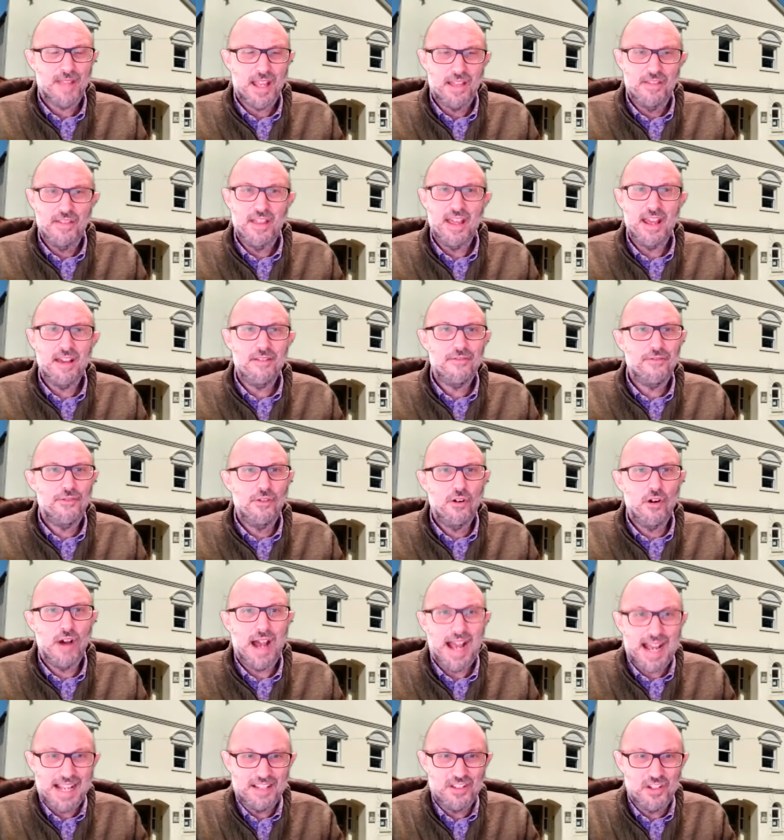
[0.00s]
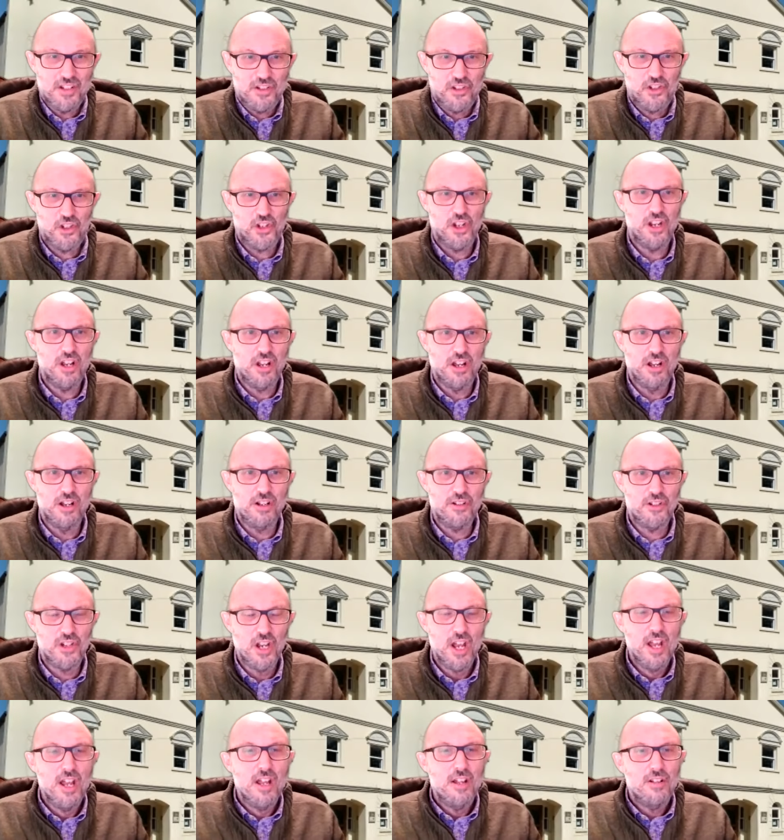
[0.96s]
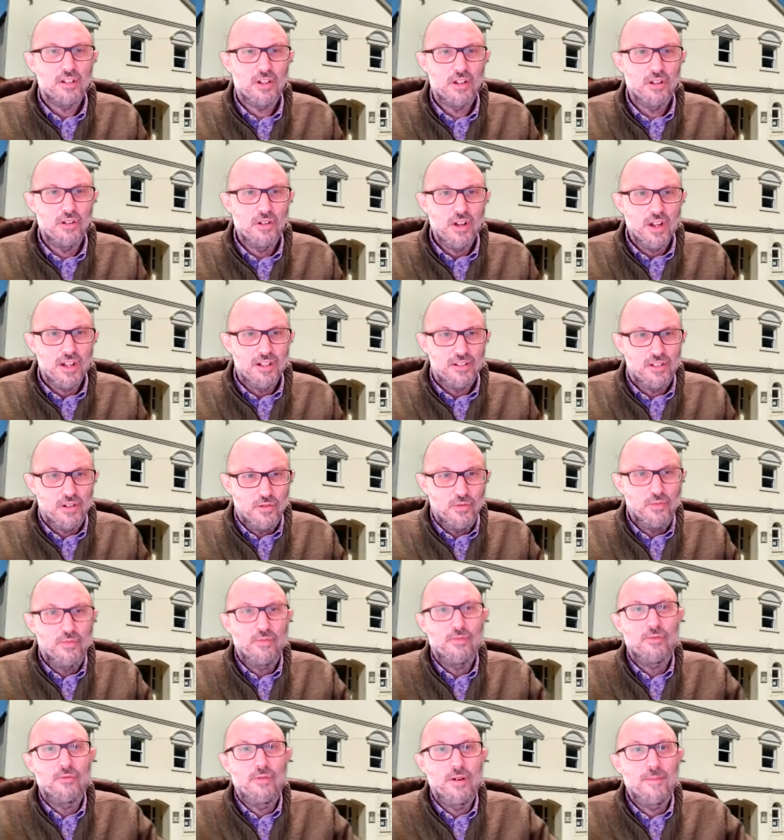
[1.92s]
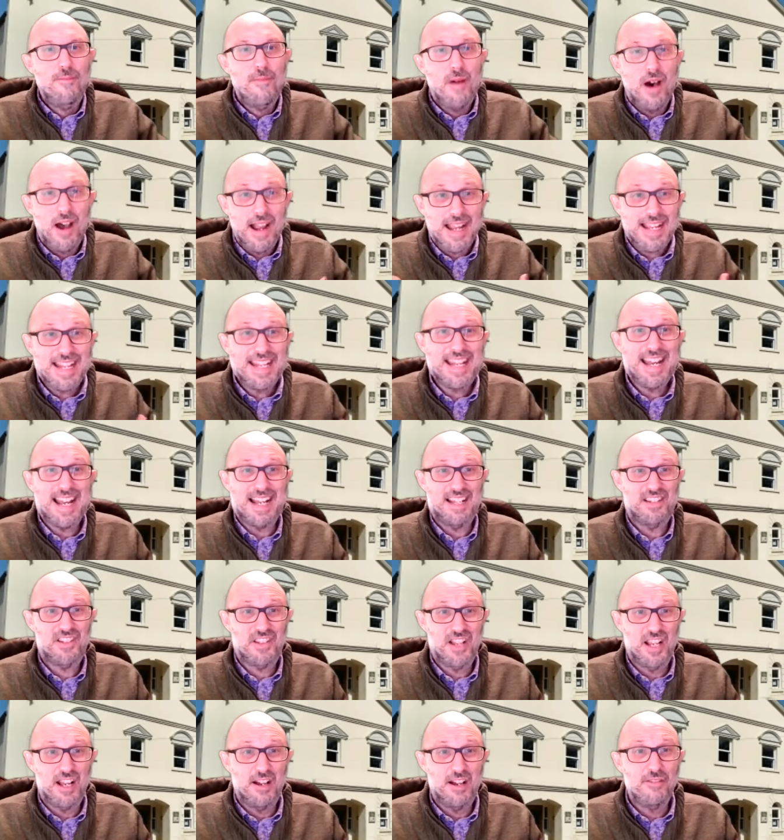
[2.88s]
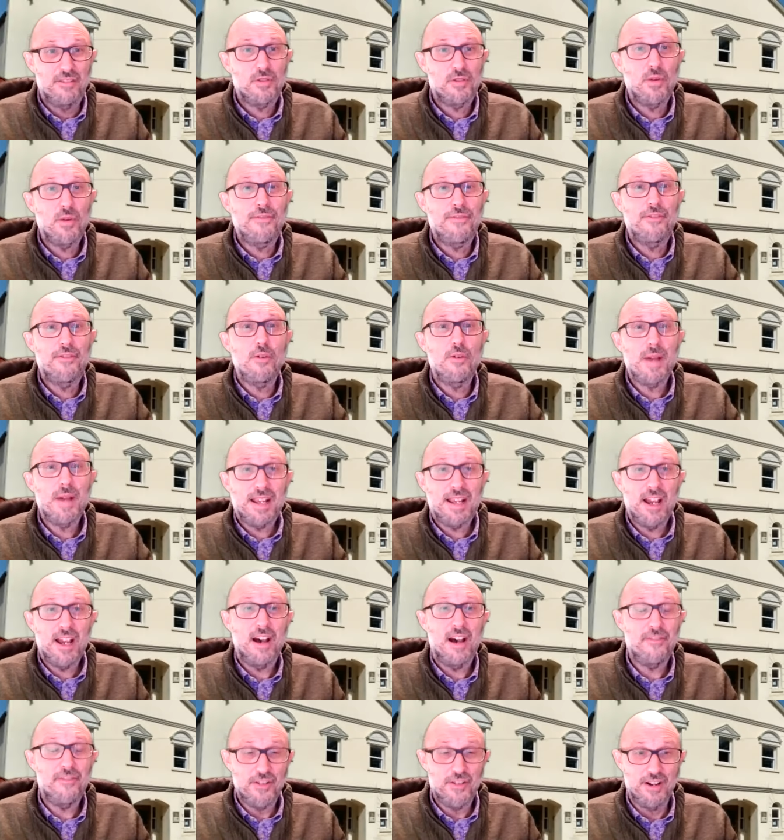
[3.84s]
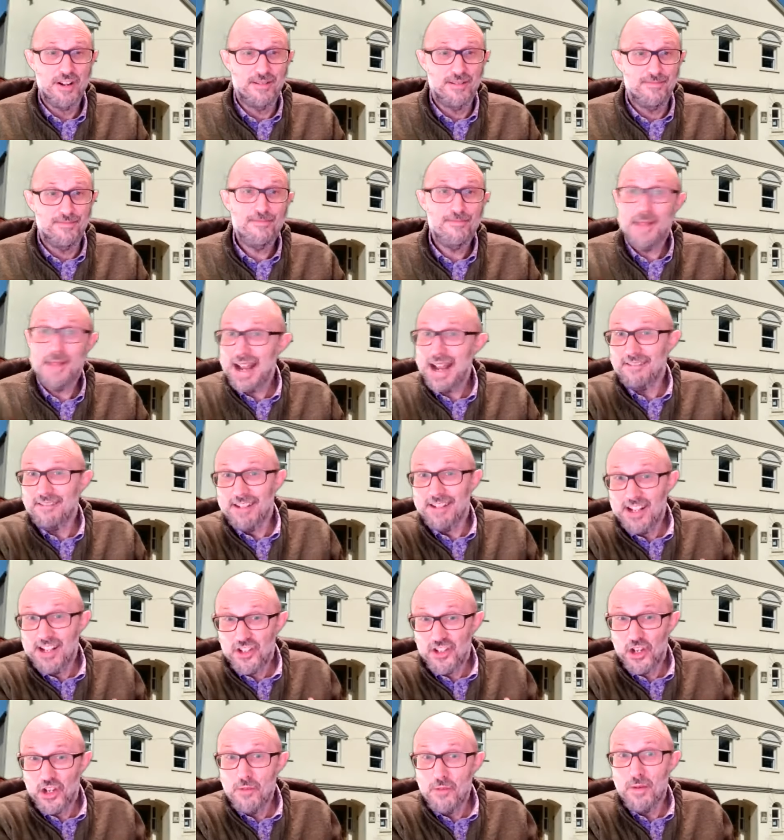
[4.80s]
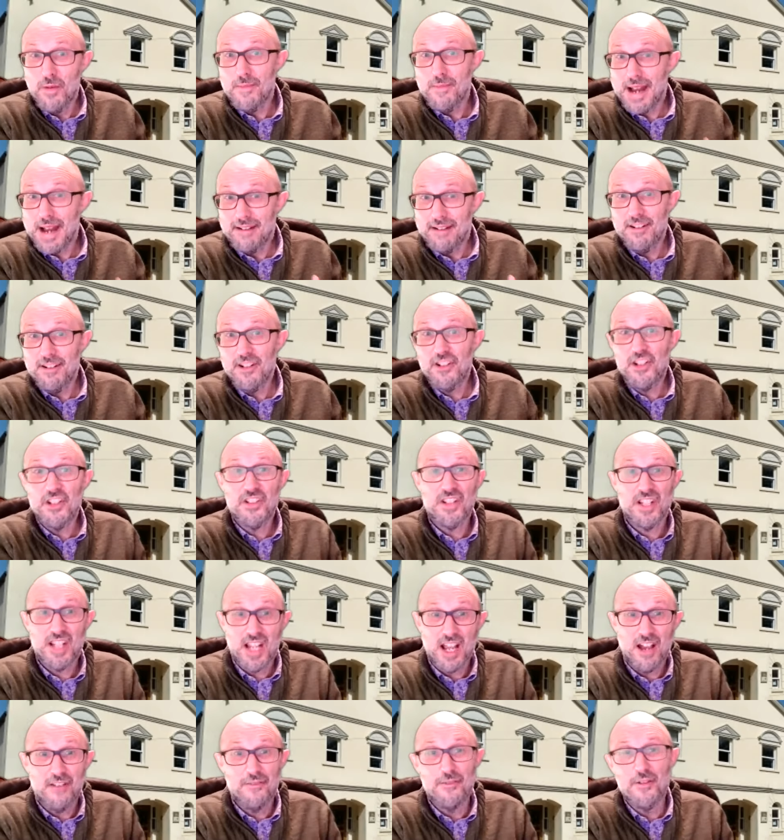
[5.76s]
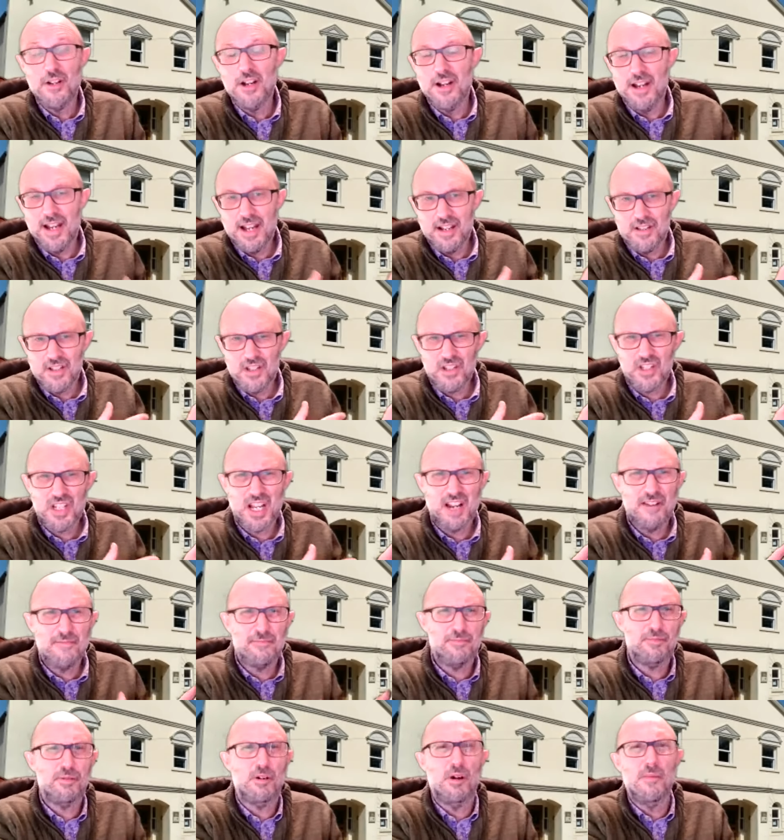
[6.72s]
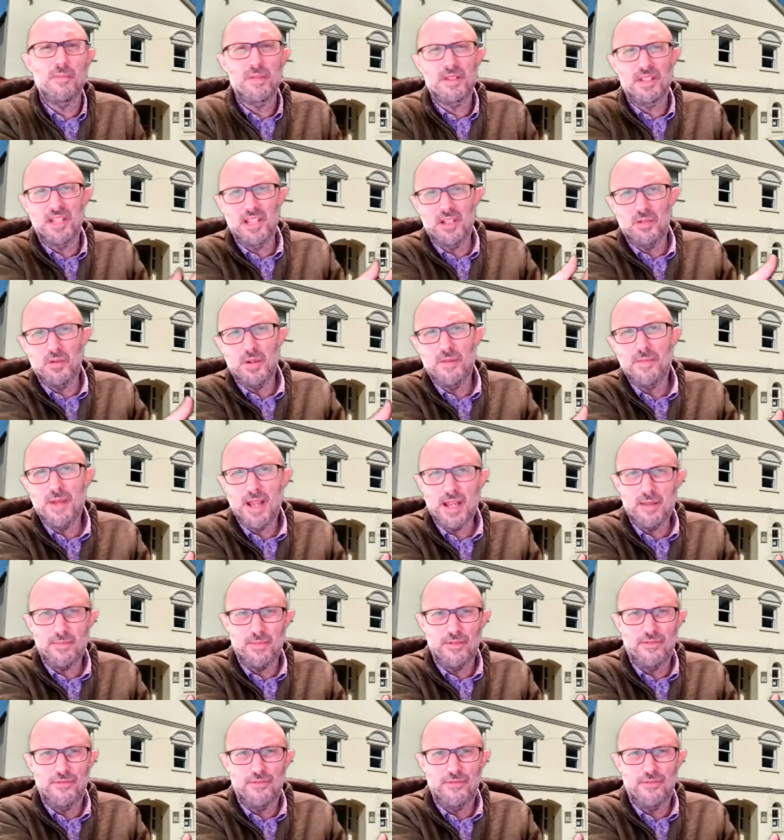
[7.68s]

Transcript: And therefore, as a church, to, to remind ourselves, we form a covenant. Marriage, human marriage, is a covenant. It's a set of promises we make